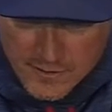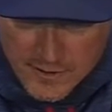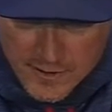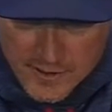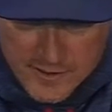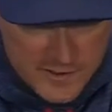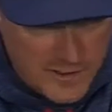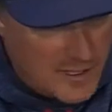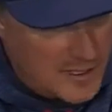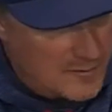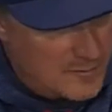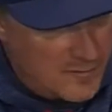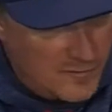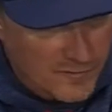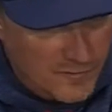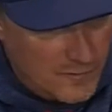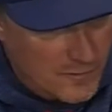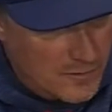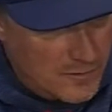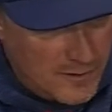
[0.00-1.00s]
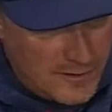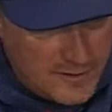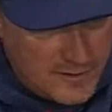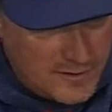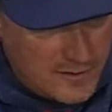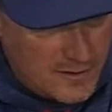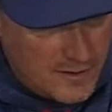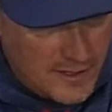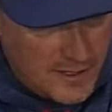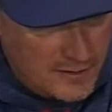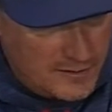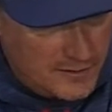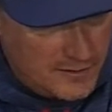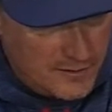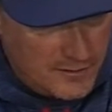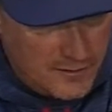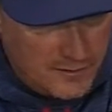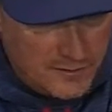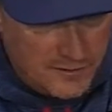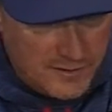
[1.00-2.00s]
He's done it before. He's gone out
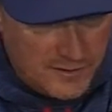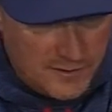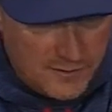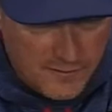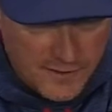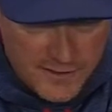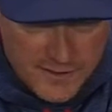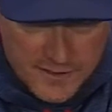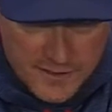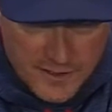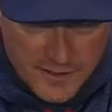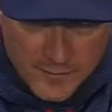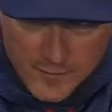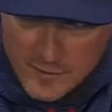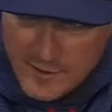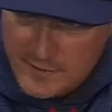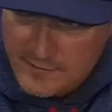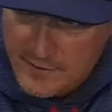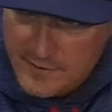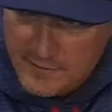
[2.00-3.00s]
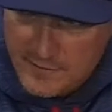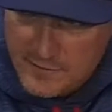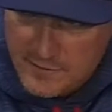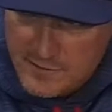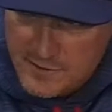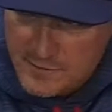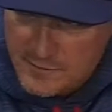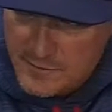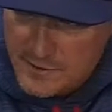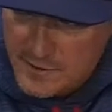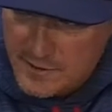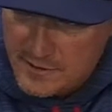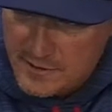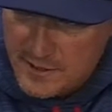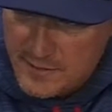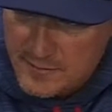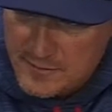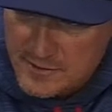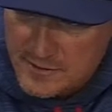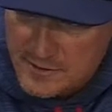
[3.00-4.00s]
there in those situations. I believe they've used him in that
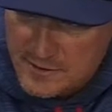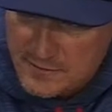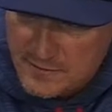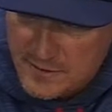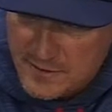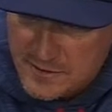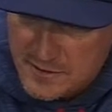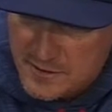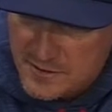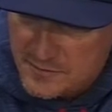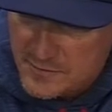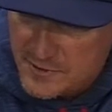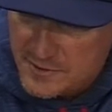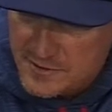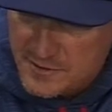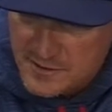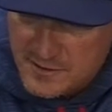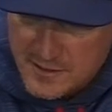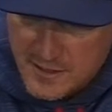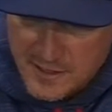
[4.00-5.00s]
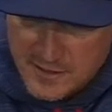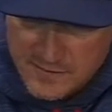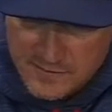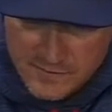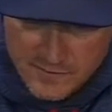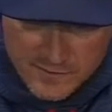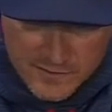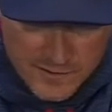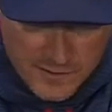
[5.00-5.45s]
type of situation. He's been successful.